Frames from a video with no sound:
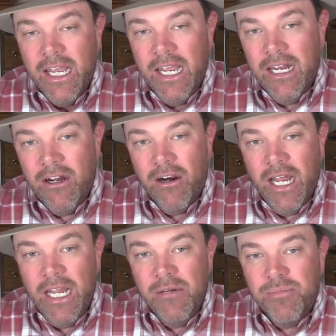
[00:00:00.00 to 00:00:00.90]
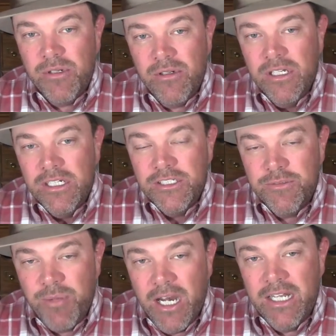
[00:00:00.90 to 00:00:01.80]
and our April
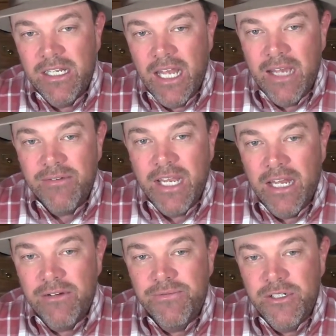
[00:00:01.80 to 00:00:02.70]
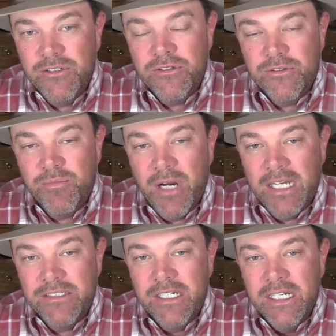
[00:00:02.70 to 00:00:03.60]
spot live cattle futures
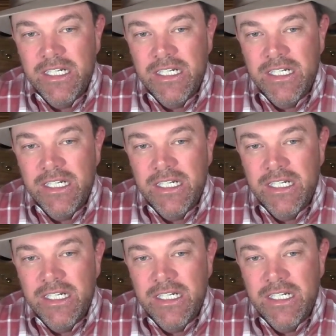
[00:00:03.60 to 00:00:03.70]
price